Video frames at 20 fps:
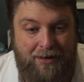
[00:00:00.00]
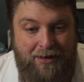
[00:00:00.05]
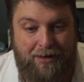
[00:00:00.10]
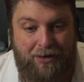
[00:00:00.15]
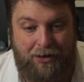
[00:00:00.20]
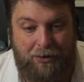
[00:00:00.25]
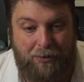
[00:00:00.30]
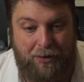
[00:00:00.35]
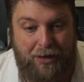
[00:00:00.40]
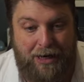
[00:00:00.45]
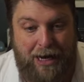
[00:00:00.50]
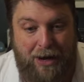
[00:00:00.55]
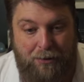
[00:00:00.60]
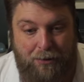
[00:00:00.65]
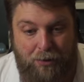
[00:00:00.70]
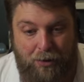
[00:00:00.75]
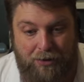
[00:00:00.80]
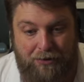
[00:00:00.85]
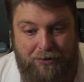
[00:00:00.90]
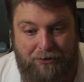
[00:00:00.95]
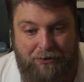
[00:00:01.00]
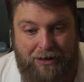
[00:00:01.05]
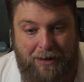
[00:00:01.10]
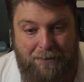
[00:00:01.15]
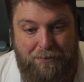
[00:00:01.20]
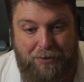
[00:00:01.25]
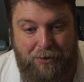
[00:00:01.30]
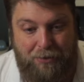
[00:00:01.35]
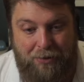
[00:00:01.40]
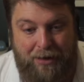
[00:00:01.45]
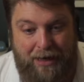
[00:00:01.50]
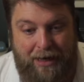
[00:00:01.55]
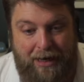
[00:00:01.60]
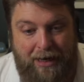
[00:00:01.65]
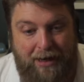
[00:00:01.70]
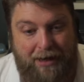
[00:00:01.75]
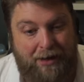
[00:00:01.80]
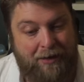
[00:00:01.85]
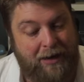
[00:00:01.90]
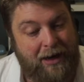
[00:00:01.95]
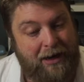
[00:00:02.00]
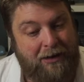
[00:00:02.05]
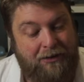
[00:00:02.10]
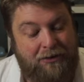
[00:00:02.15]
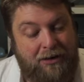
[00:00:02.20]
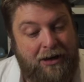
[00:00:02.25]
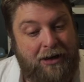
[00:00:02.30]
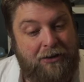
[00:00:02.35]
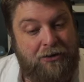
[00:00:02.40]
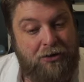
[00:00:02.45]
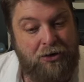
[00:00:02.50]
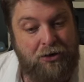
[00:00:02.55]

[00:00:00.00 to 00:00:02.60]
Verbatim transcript: You are now one step away, and then it says,